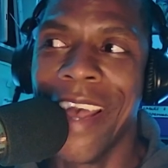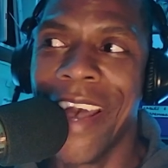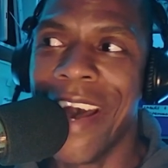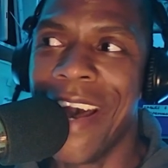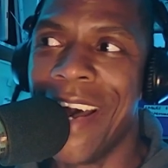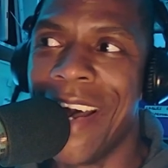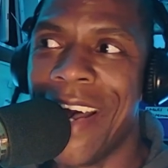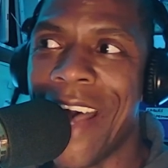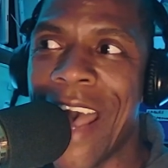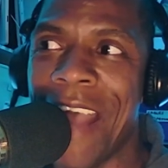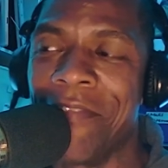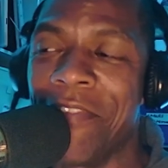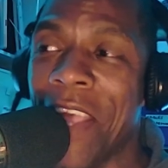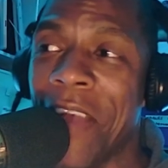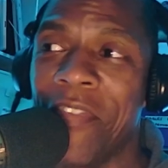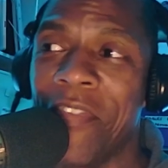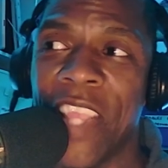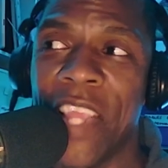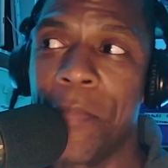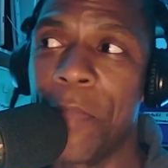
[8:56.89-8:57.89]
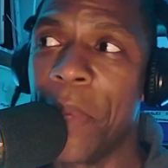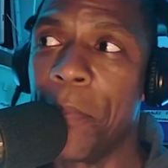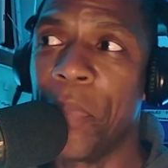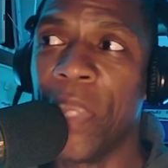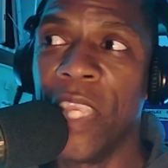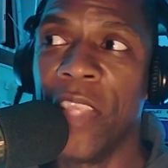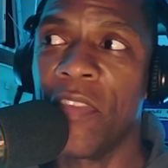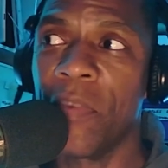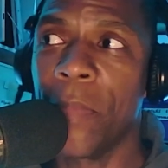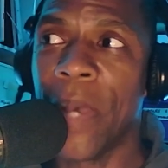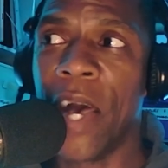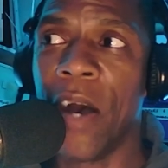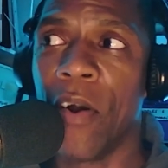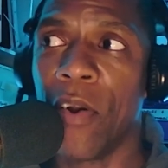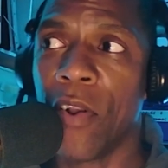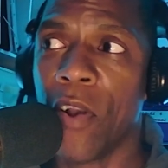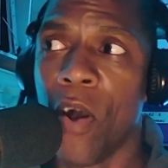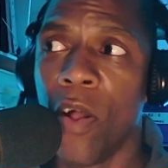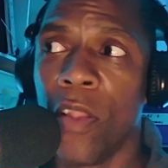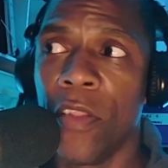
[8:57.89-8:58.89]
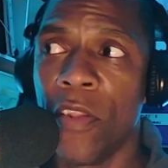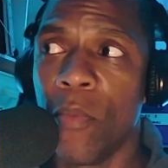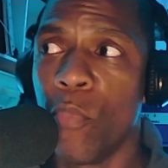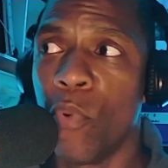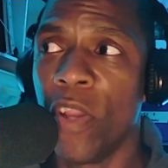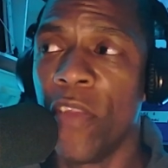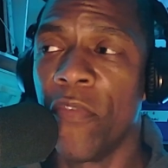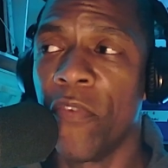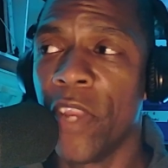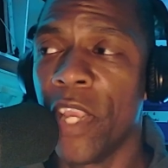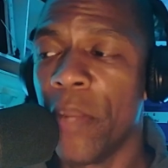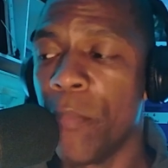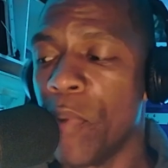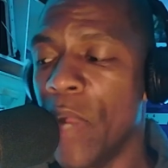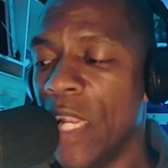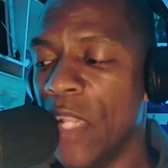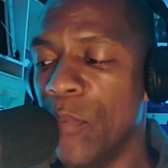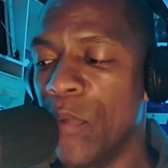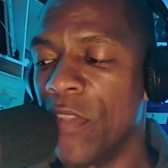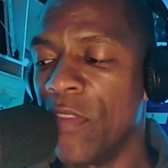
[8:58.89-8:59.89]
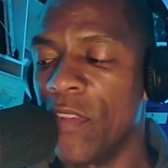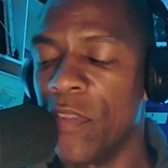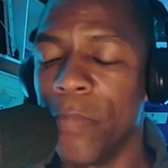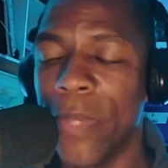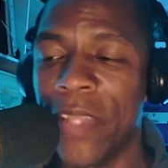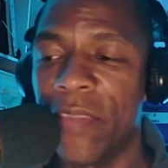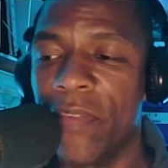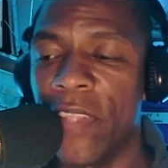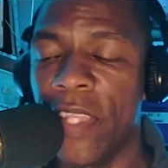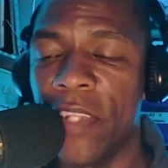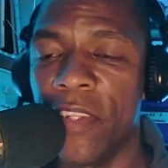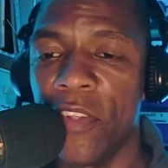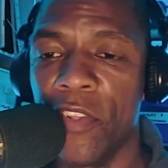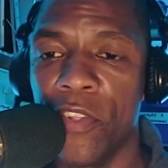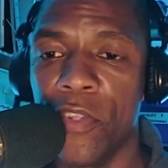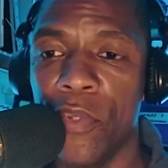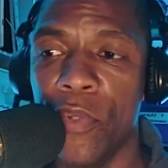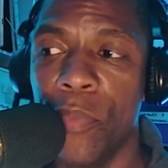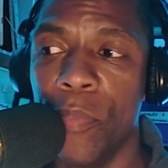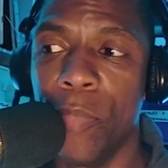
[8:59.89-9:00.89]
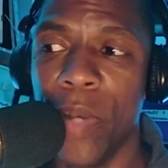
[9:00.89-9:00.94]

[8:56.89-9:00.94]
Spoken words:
I've said my piece about calling the boyfriend probably wasn't the best thing to do,